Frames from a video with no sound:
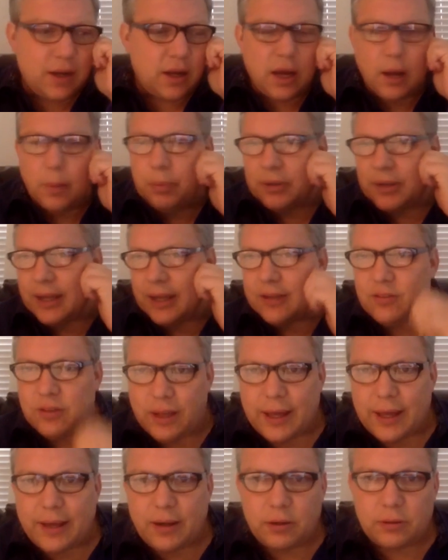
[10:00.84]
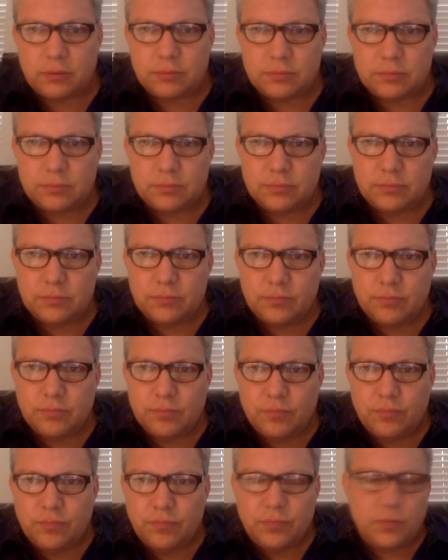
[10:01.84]
couple days later,
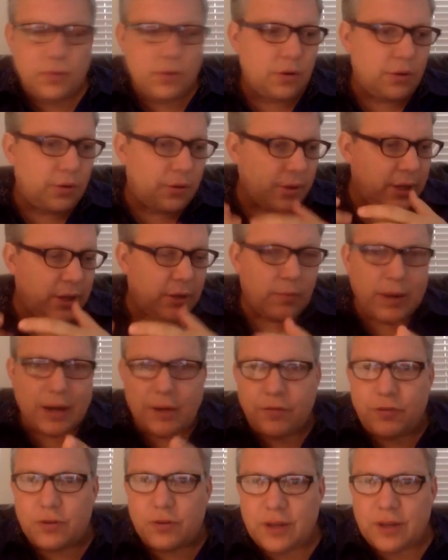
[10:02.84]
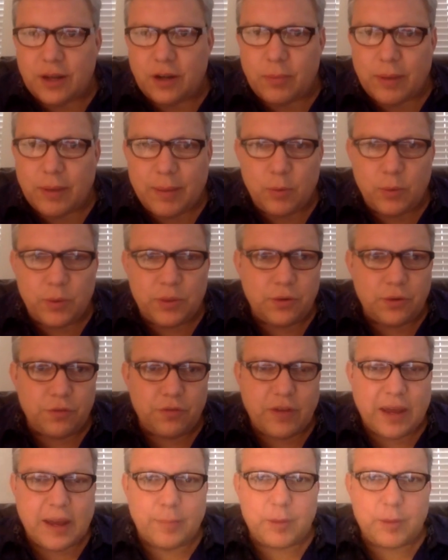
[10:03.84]
you're getting ready for dinner, maybe with your
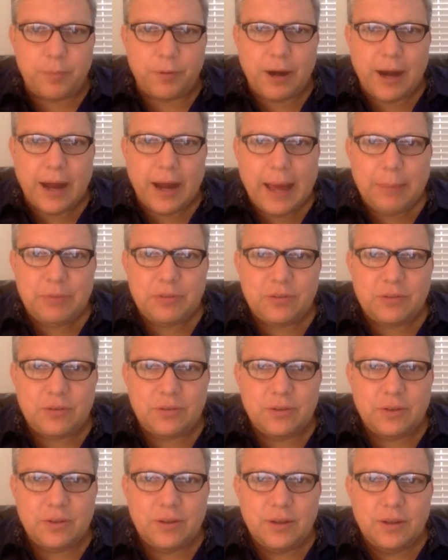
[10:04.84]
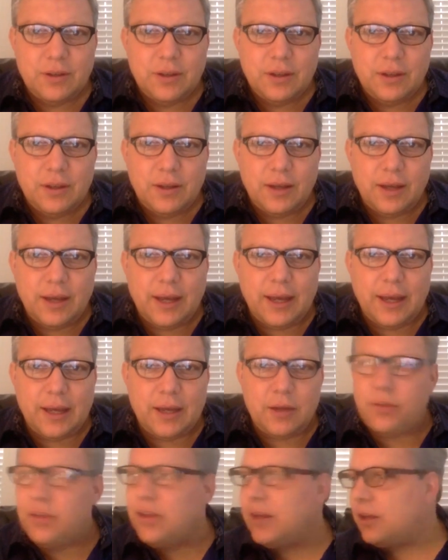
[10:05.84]
family perhaps,
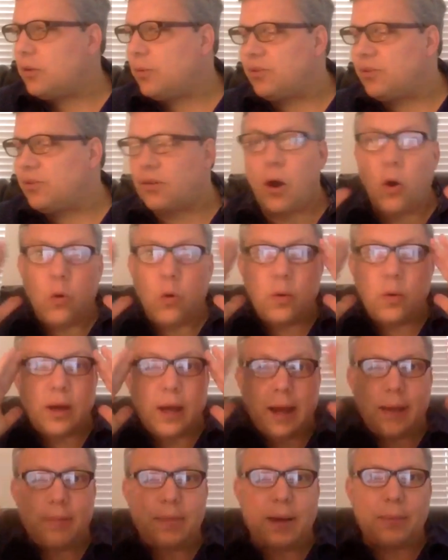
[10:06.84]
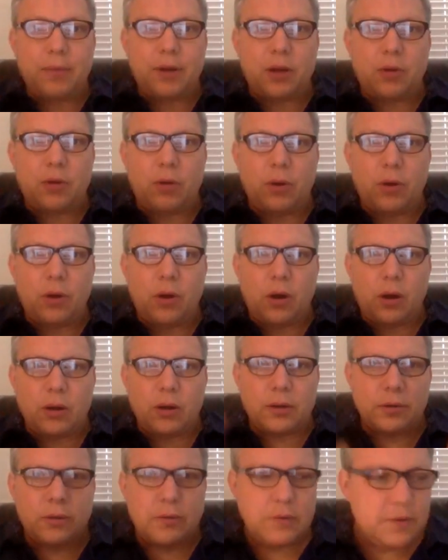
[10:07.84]
and you think to yourself, oh, I'm going to grow a
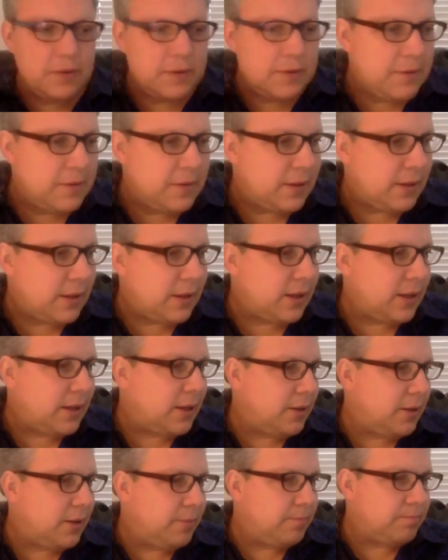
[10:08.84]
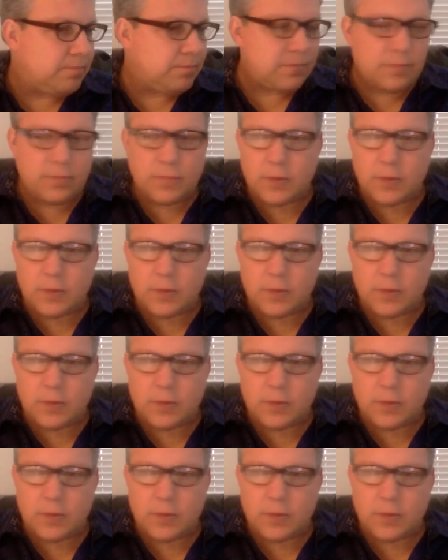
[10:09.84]
garden. Okay, I'm